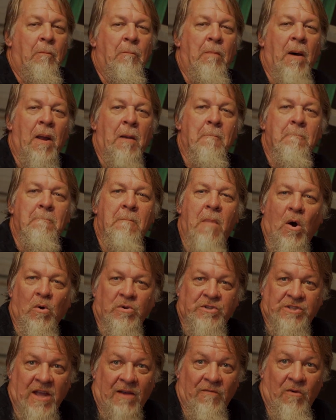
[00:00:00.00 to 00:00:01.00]
But
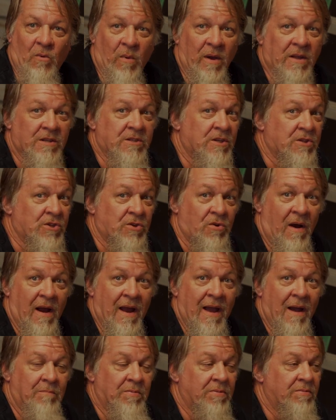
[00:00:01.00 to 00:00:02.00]
most of it went to
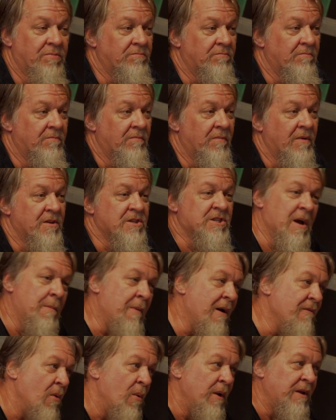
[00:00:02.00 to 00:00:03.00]
scrap. Some
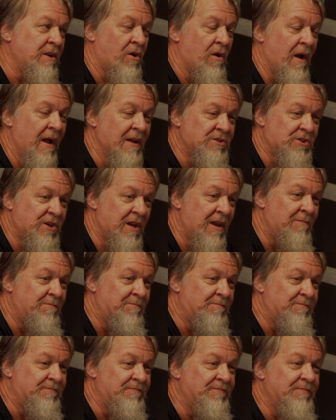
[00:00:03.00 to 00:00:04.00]
of it went to Greg's Jeep.
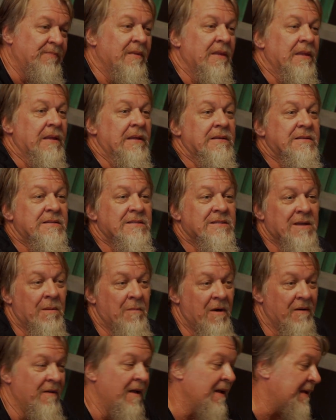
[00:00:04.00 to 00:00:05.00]

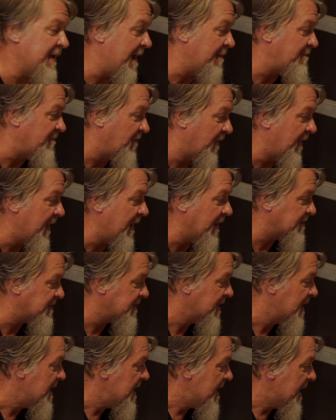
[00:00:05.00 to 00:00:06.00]
Some of it I kept for
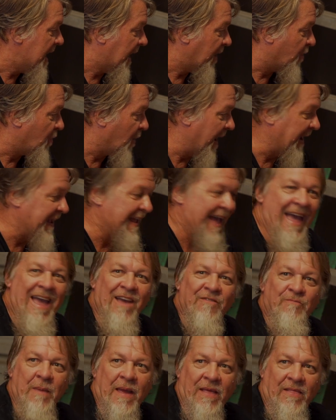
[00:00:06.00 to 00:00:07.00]
this. Greg
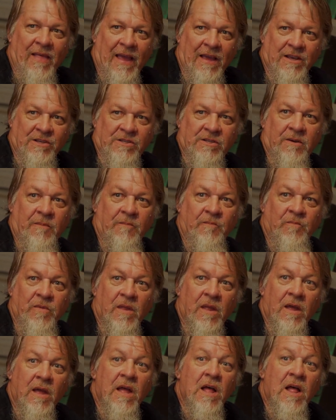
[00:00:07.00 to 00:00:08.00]
gave me these.
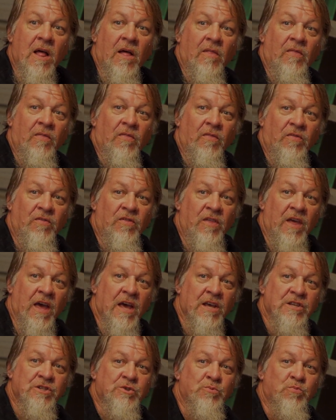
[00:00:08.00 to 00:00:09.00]

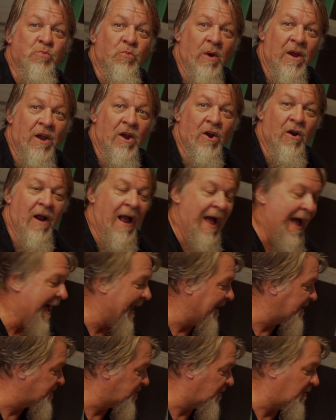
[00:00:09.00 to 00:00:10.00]
This rear
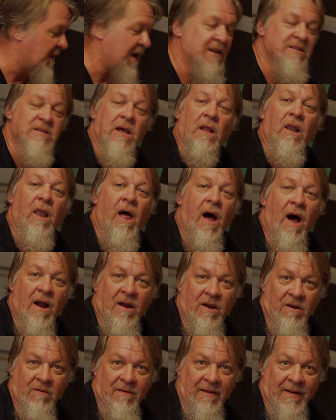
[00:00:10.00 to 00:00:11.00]
axle has a
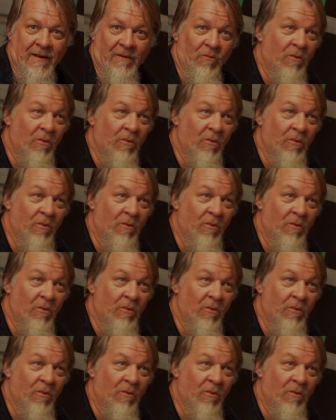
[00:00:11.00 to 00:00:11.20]
locker in it.